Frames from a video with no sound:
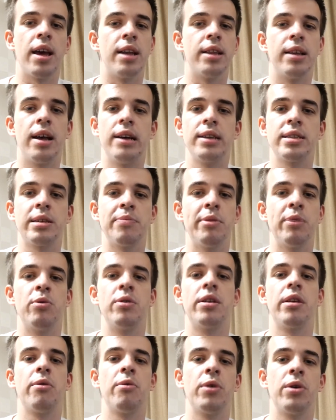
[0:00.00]
and ask me
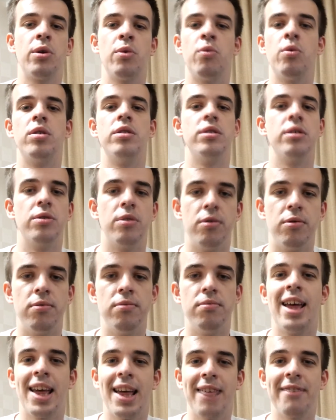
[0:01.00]
whatever you want to know.
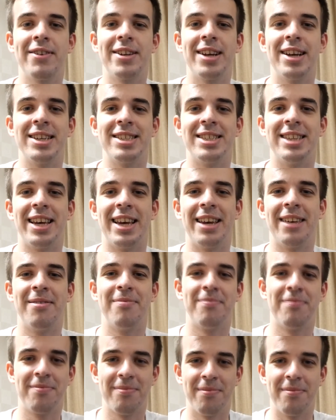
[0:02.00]
Have a nice day.
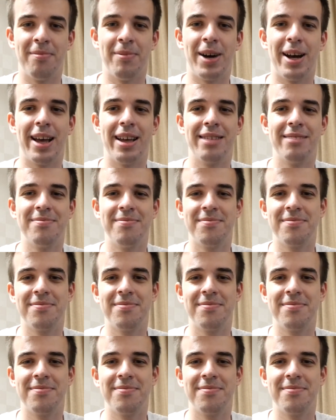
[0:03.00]
Bye.